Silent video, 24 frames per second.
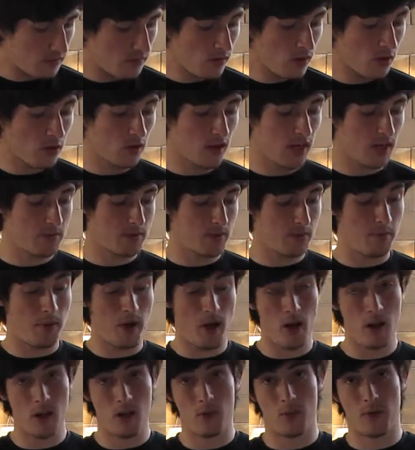Her name's
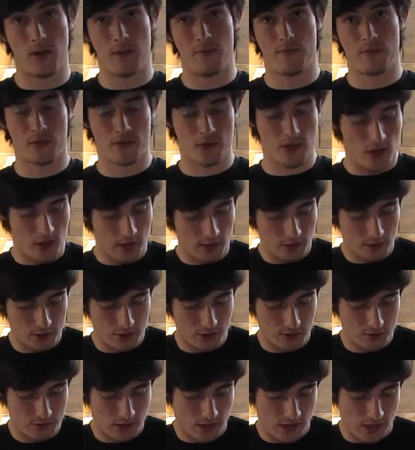Apollo. When I first got her, she
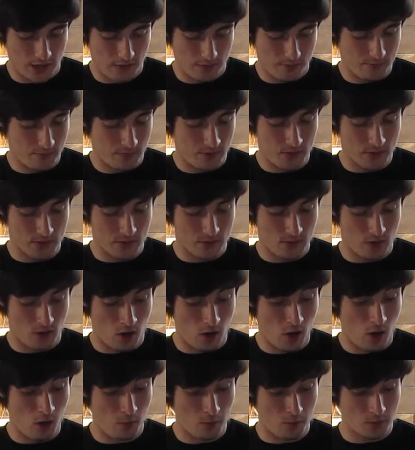used to have, it's
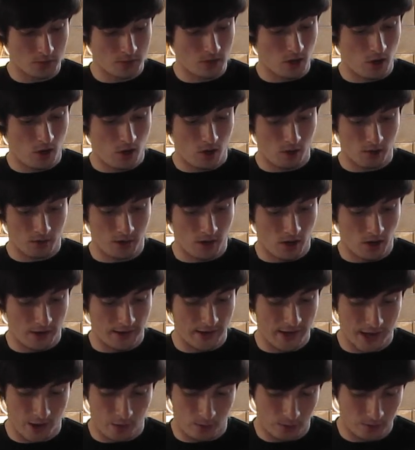almost all gone
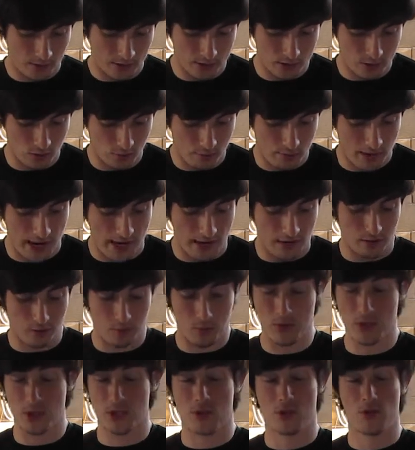now, her original pattern,
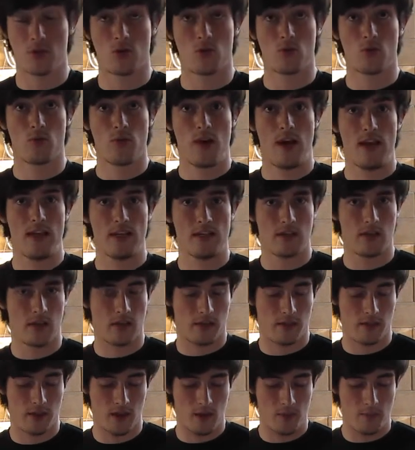which is crazy to
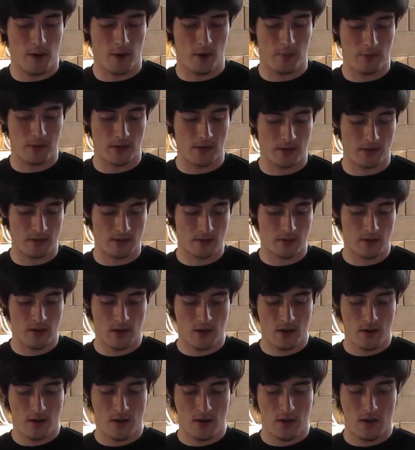think about because
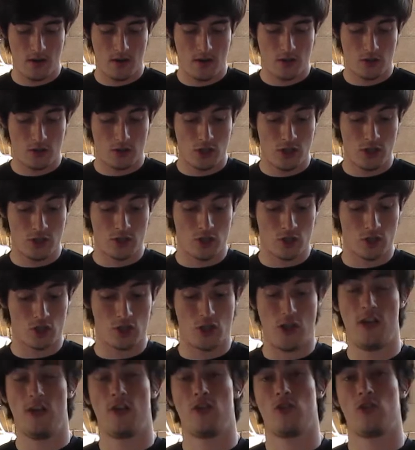she's just
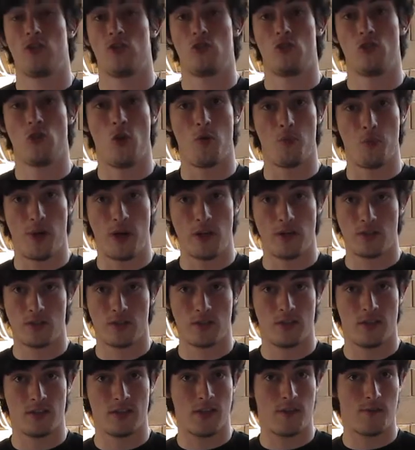changed so much
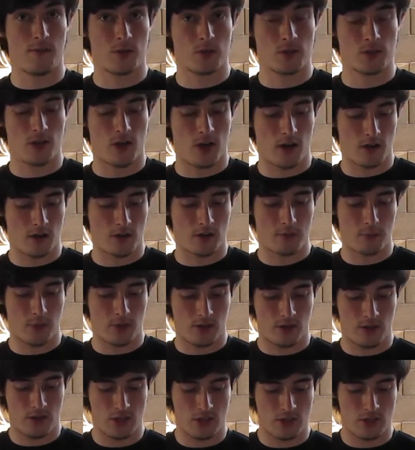since I first got her. But